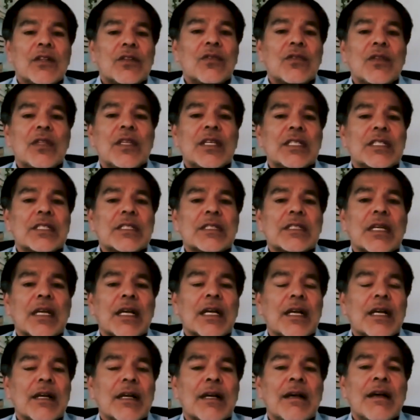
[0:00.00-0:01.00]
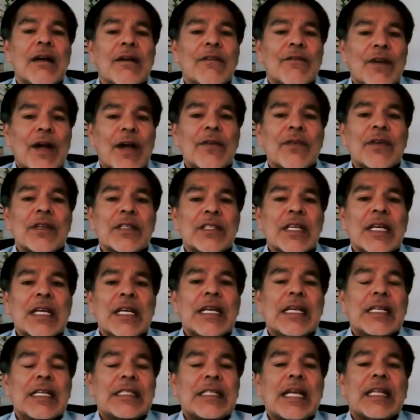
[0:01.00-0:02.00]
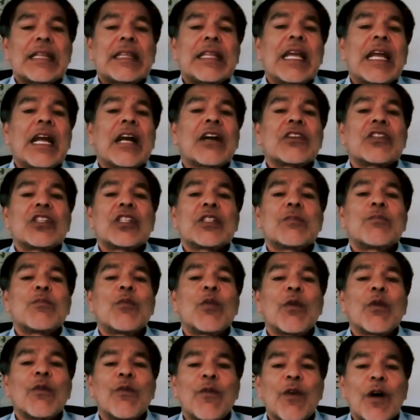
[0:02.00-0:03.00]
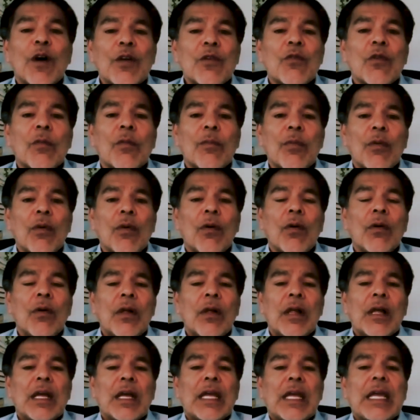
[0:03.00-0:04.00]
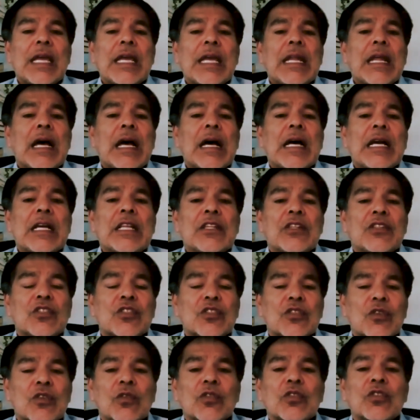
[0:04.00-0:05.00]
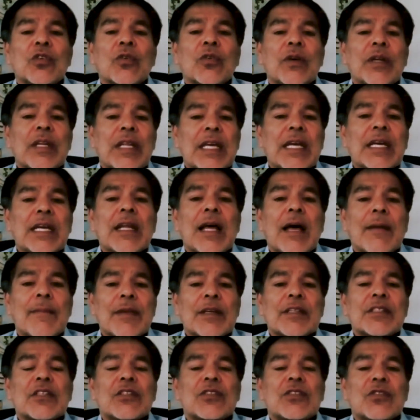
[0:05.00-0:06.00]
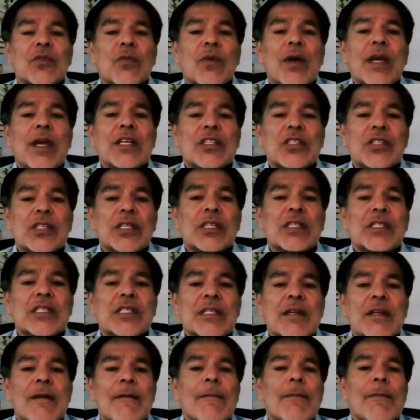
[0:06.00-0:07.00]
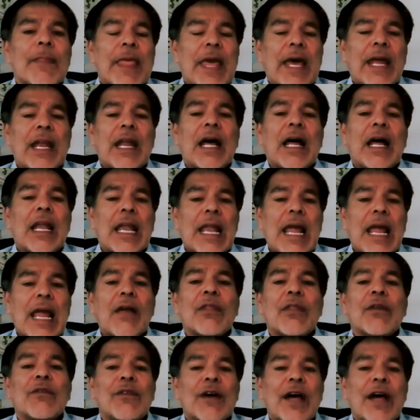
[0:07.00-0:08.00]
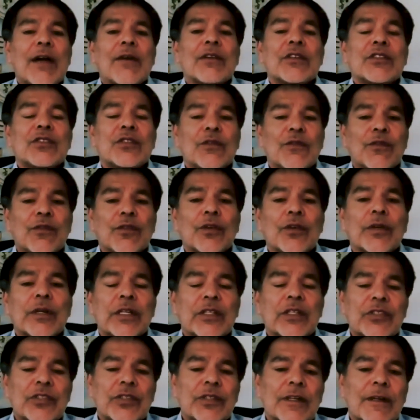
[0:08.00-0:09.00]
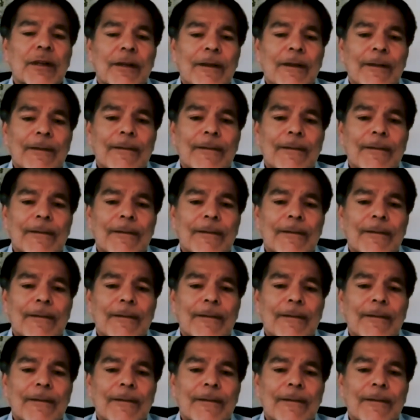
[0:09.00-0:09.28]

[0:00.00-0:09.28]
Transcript: to this uh, virus, is that they are just more vulnerable in, in social and economic situations that allow the virus to flourish.